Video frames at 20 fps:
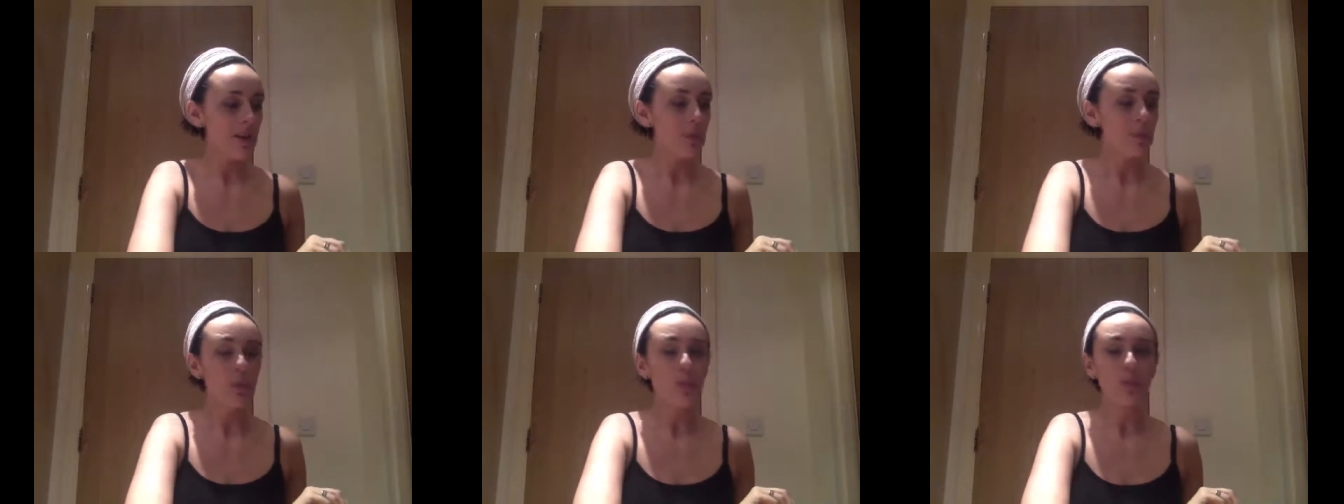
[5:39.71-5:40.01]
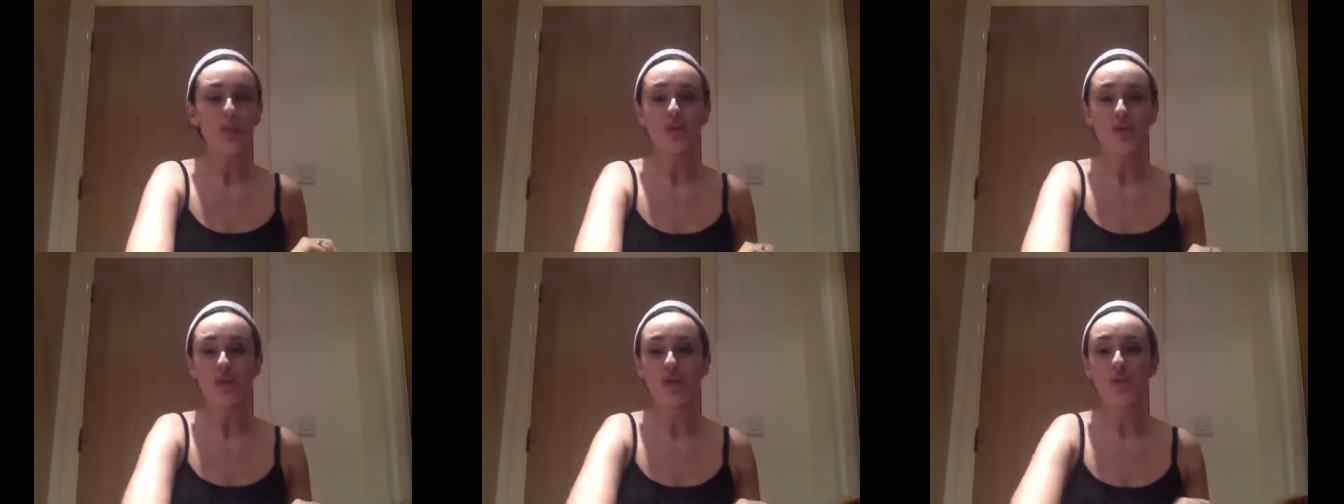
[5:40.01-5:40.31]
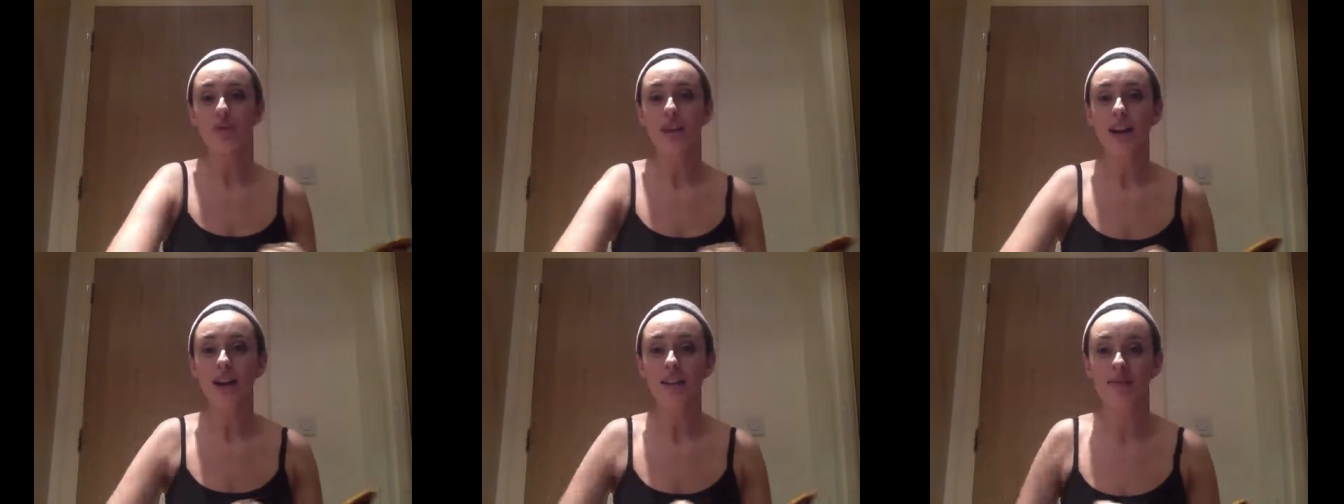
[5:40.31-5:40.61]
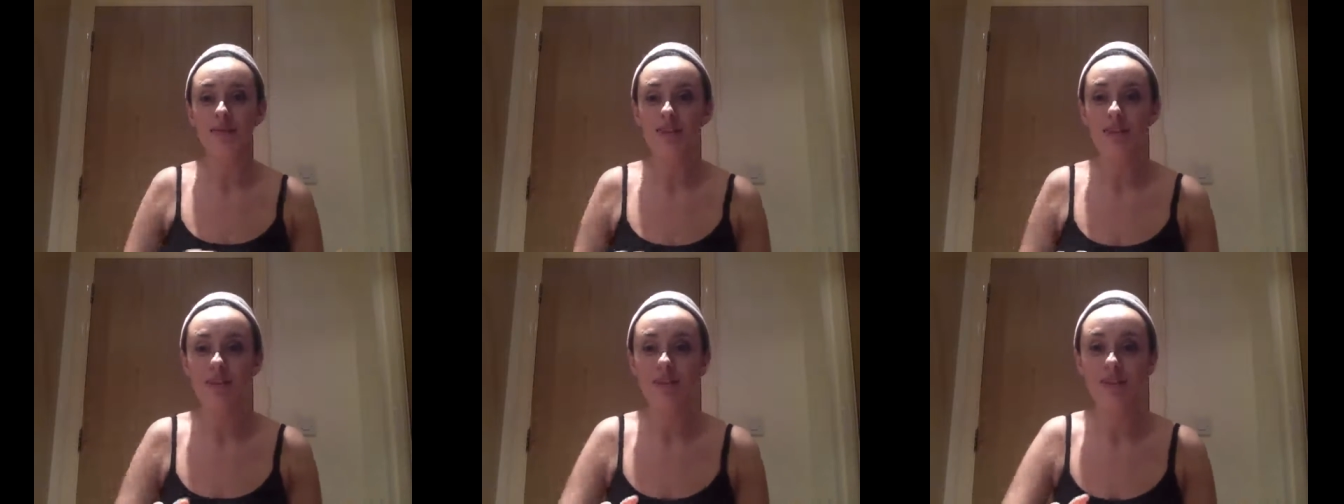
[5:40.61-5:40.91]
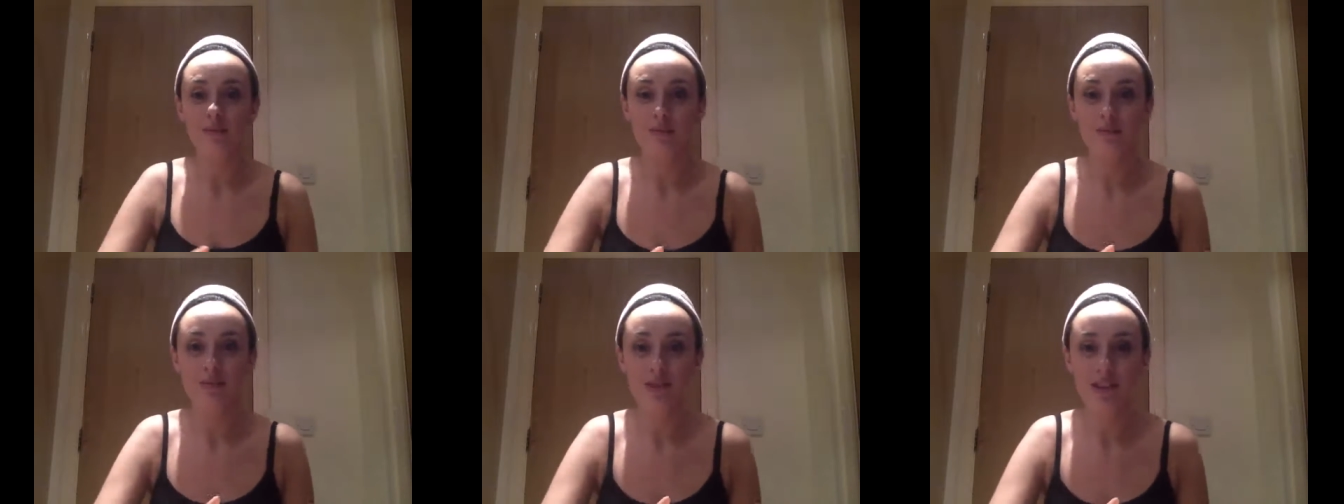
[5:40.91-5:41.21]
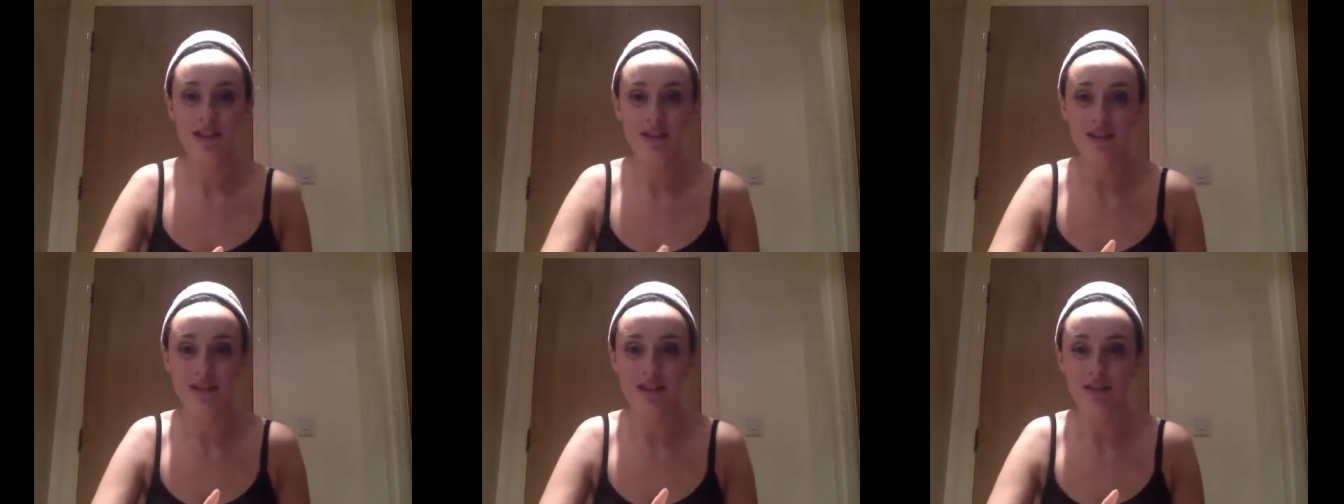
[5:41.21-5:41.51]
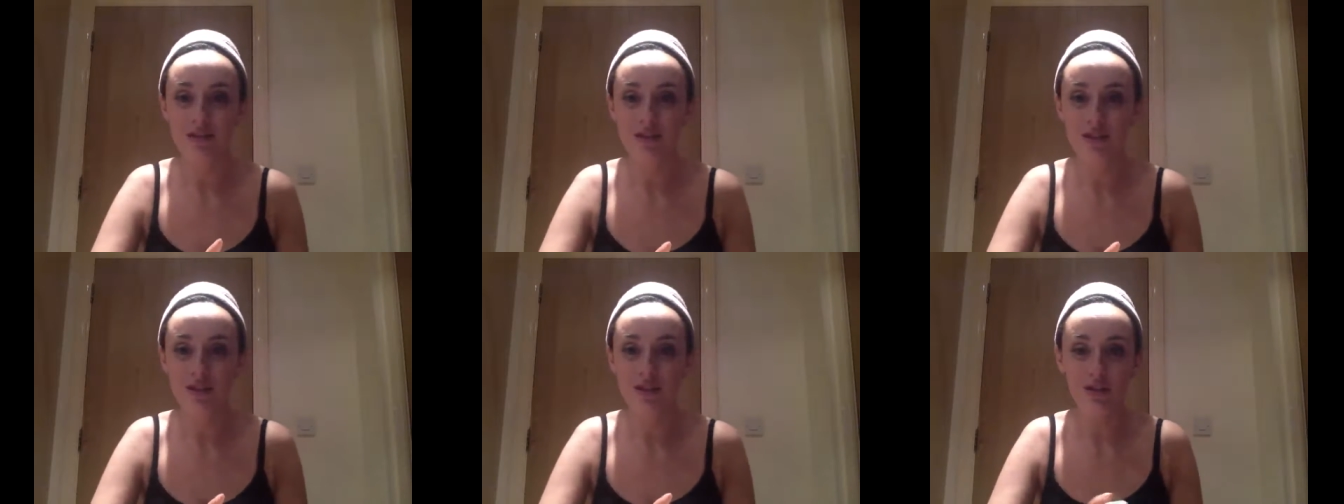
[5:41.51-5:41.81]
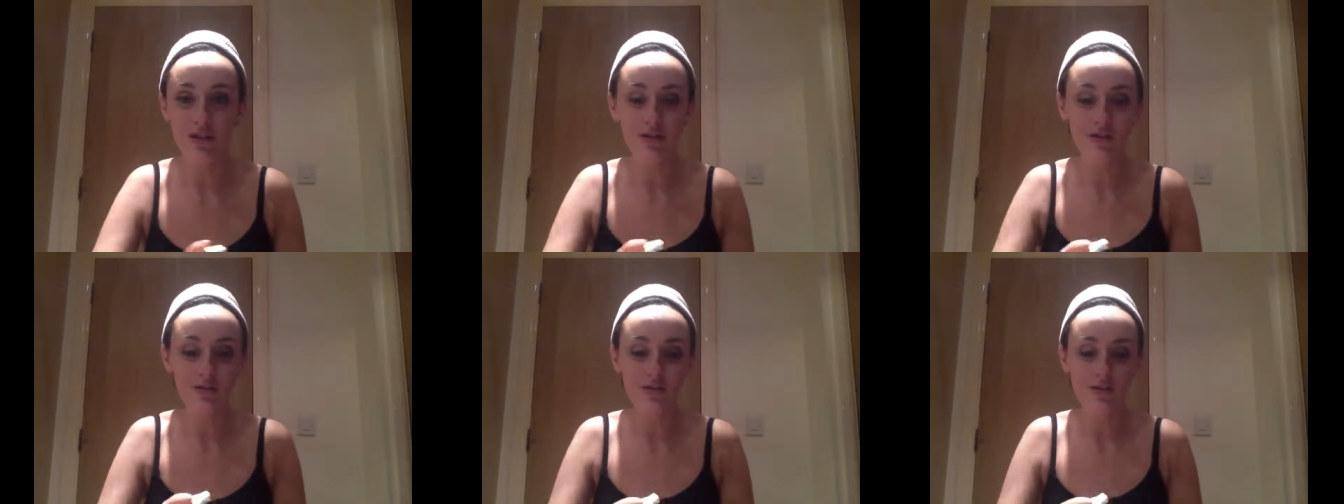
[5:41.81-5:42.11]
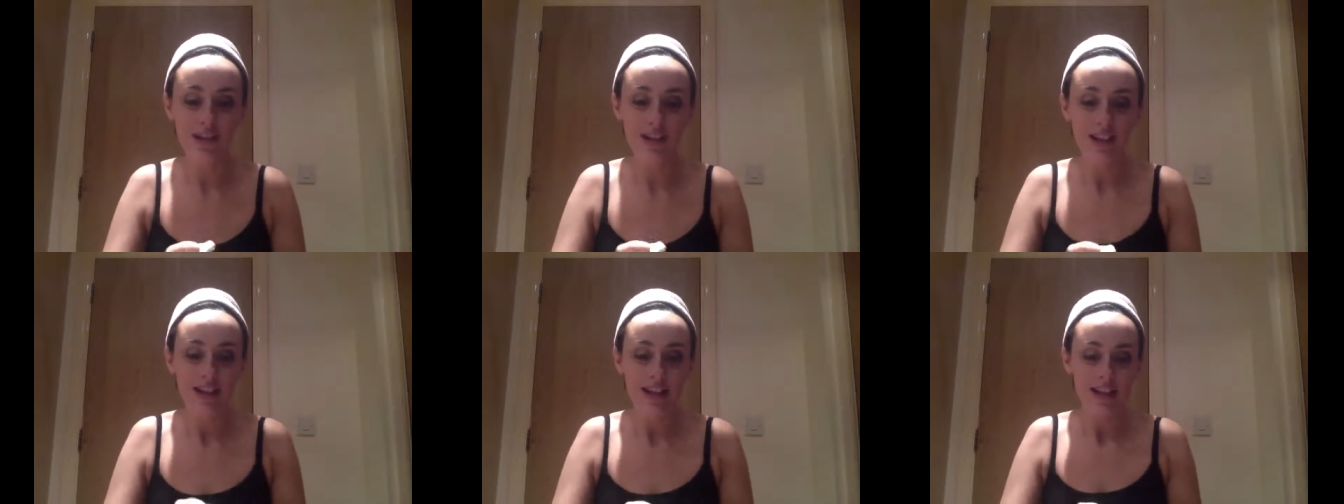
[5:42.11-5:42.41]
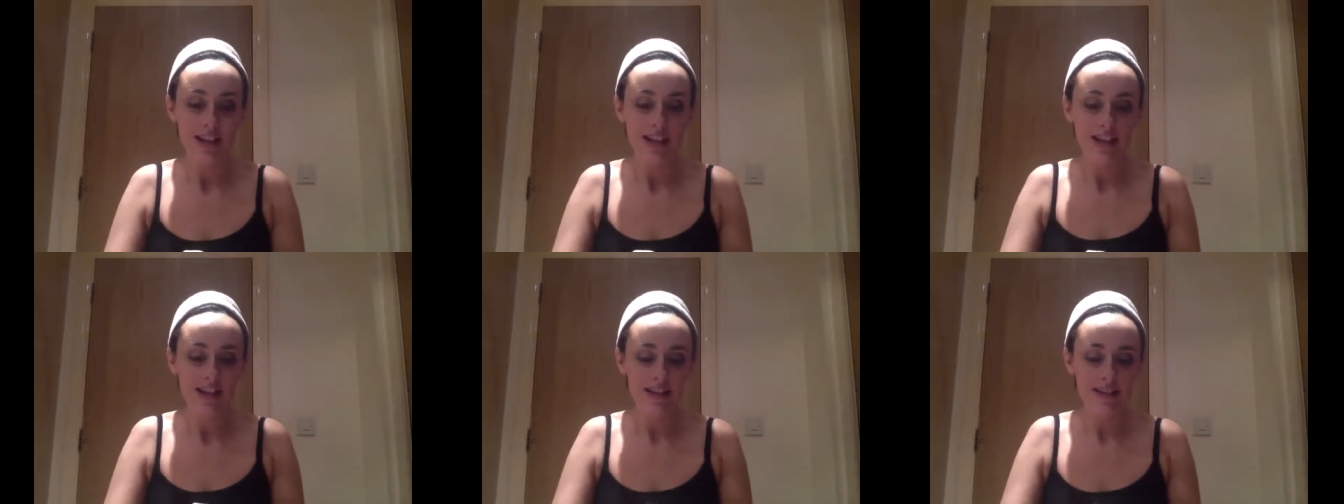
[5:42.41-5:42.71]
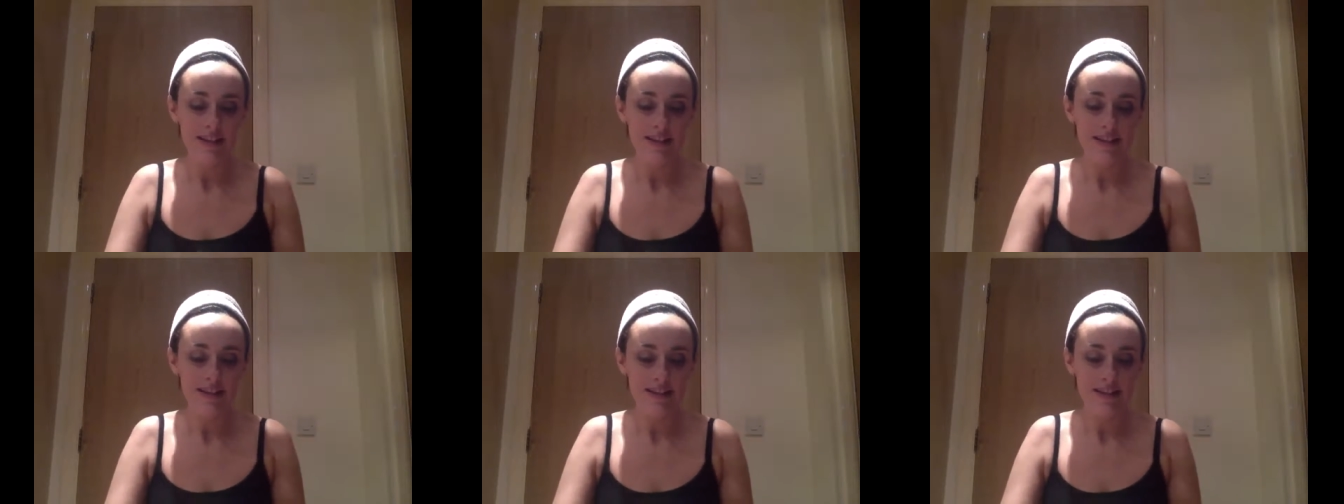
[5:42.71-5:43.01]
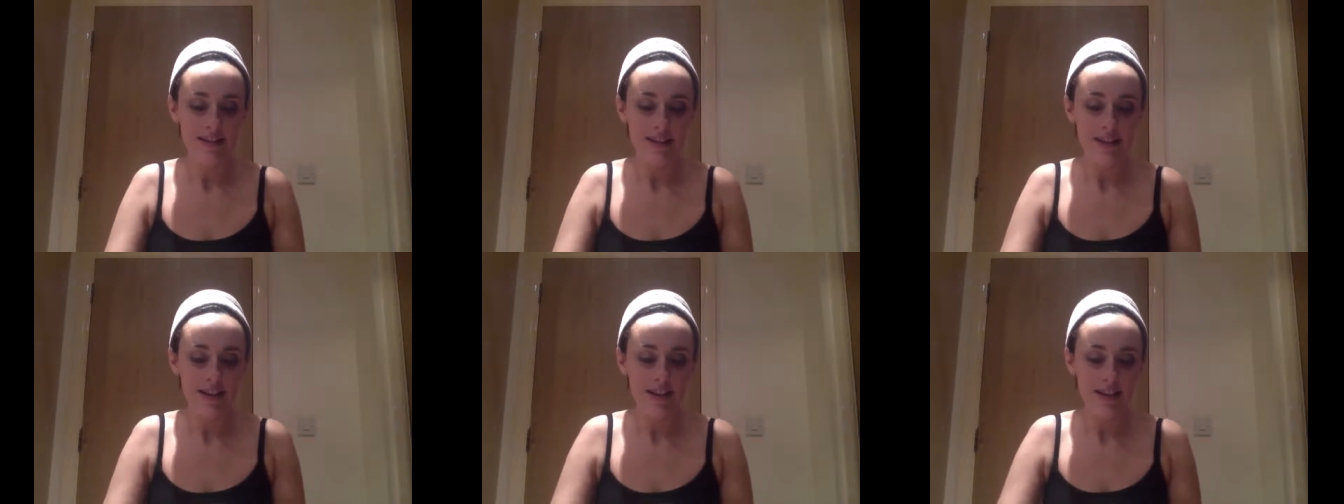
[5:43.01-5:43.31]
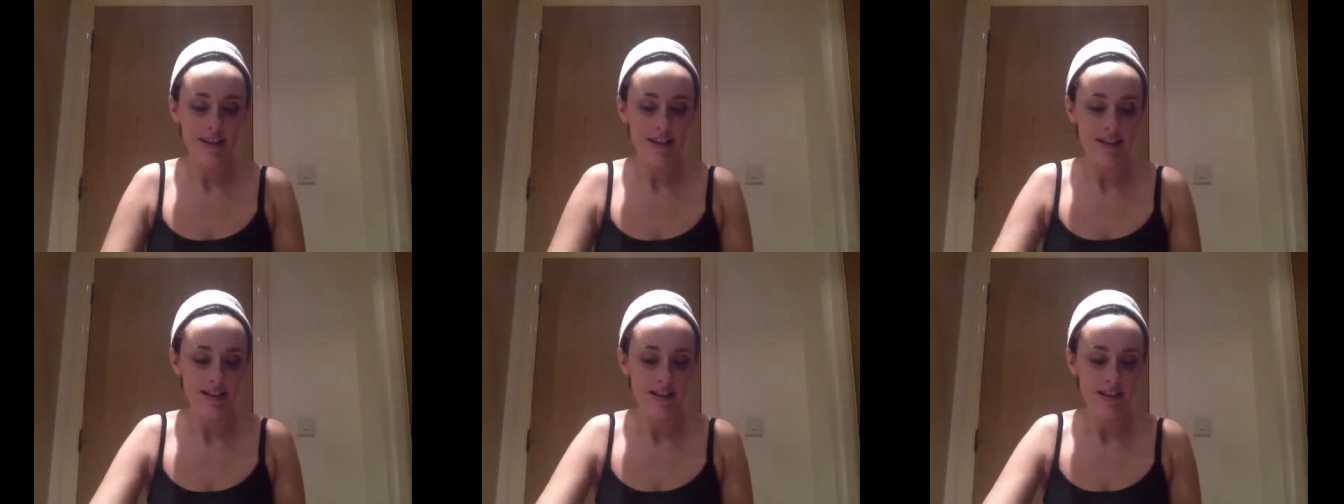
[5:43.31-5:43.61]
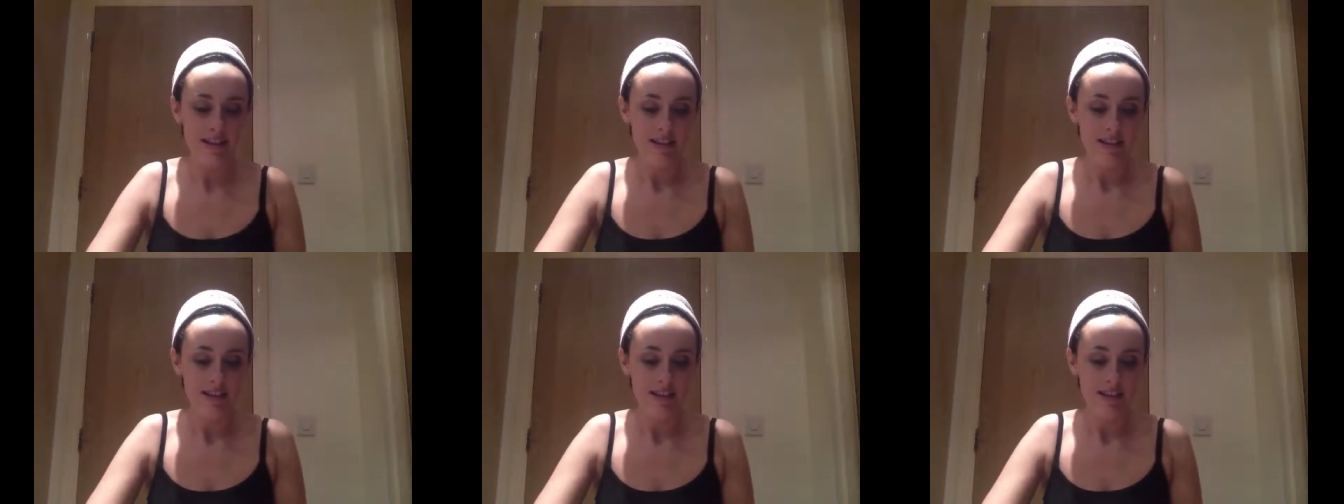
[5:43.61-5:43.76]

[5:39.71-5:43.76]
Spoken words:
But what you do have to be considerate of is I